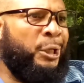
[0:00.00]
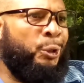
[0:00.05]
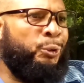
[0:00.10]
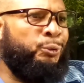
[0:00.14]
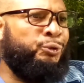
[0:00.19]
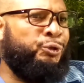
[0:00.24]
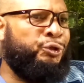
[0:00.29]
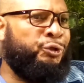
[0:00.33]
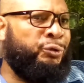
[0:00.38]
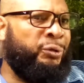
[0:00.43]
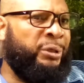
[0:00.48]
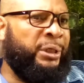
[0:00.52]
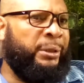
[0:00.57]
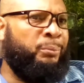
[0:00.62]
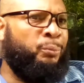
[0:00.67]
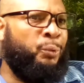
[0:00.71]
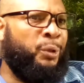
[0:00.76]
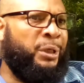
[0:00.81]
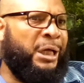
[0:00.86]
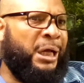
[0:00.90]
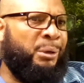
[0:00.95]
on script
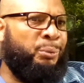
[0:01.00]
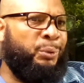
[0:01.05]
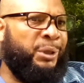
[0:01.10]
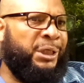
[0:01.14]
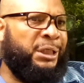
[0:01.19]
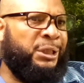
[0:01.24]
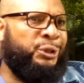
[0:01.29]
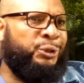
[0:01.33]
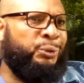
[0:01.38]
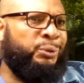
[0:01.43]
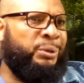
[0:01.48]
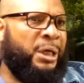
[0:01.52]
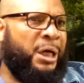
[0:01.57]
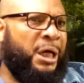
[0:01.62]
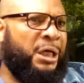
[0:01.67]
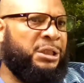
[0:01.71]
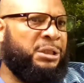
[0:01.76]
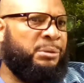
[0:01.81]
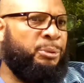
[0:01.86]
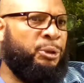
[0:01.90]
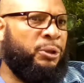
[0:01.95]
when I went into the
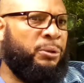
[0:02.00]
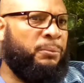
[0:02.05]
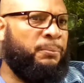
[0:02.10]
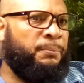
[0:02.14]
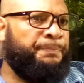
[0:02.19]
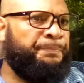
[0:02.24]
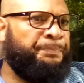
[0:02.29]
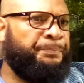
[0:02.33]
hospital